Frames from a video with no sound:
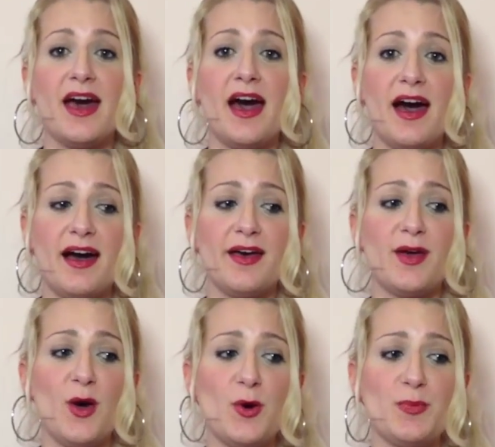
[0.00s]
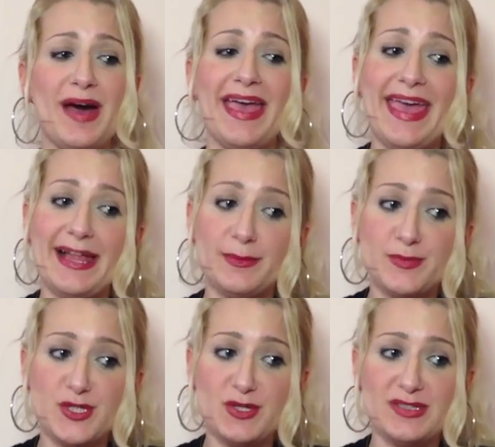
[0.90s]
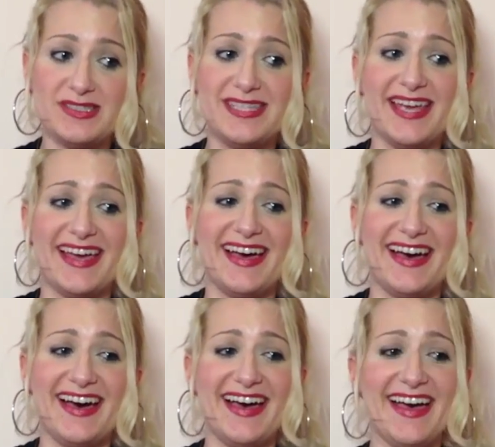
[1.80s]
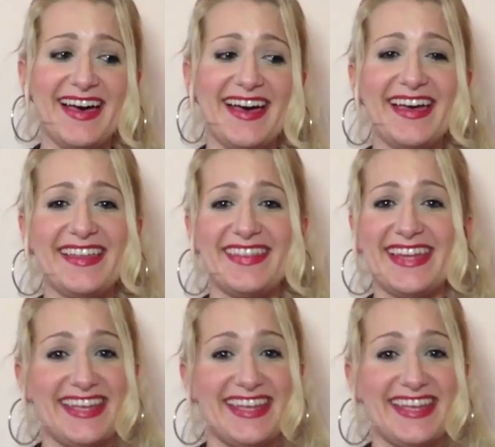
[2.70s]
I hope I helped you and that